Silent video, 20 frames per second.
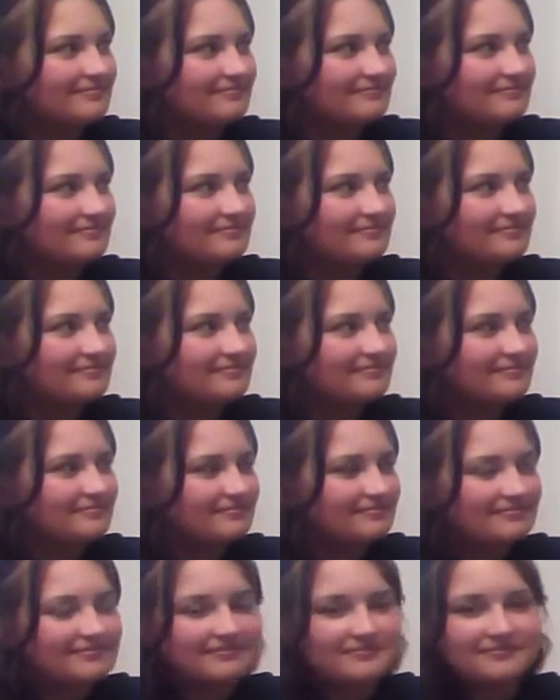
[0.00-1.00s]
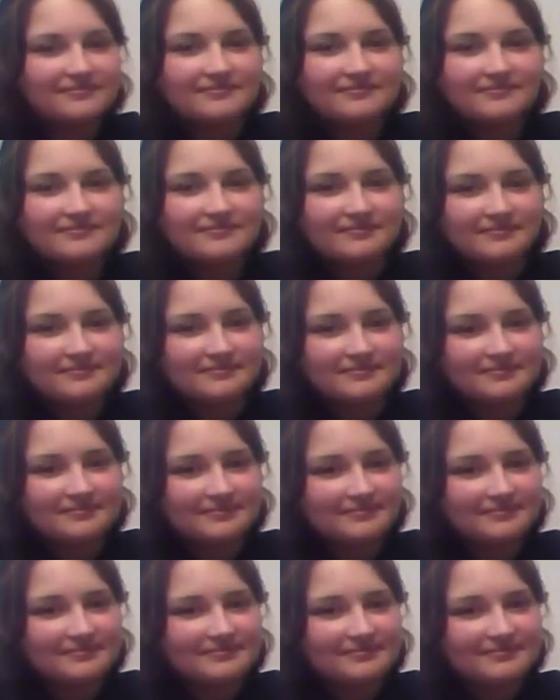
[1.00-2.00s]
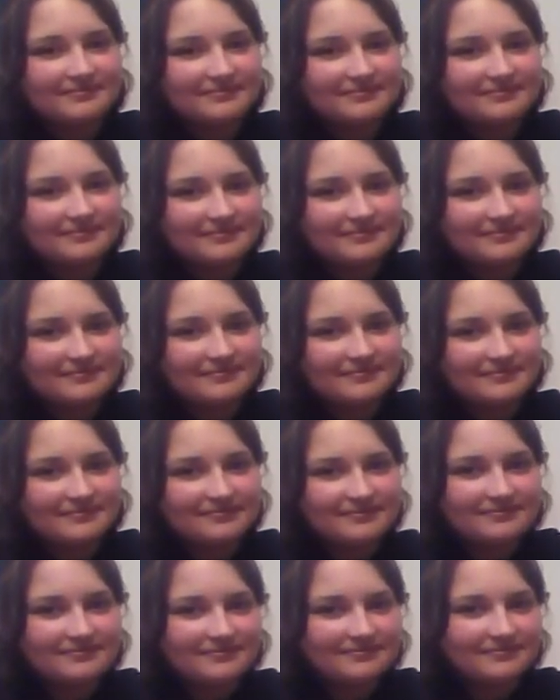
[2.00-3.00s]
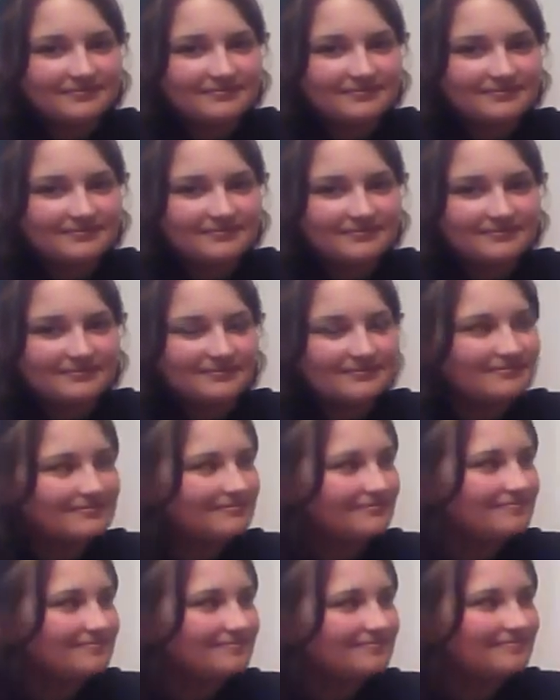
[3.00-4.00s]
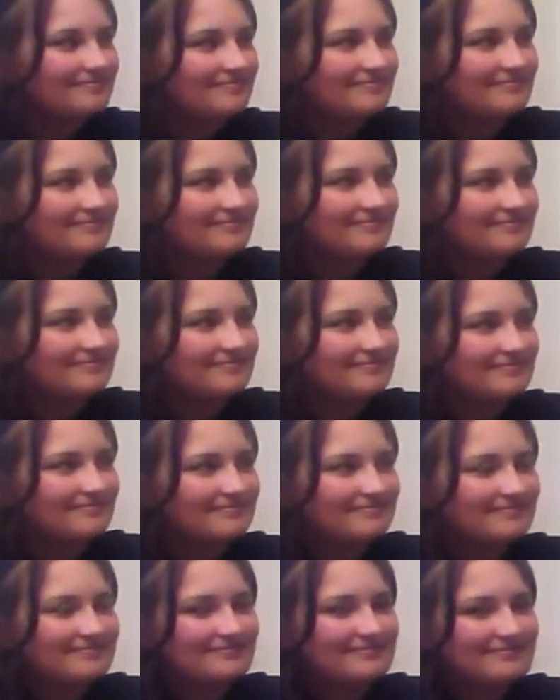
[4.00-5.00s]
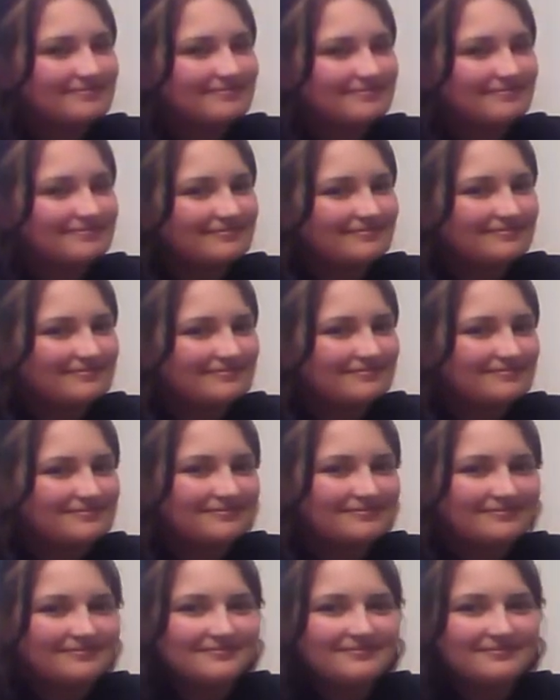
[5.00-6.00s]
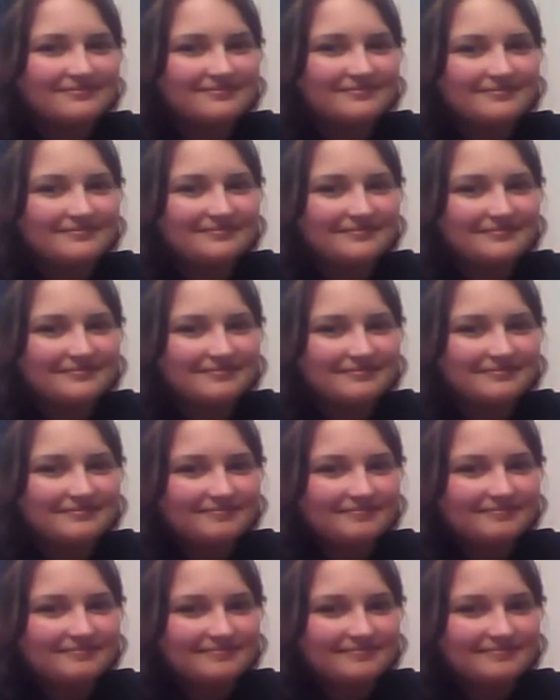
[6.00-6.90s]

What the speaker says: [no speech]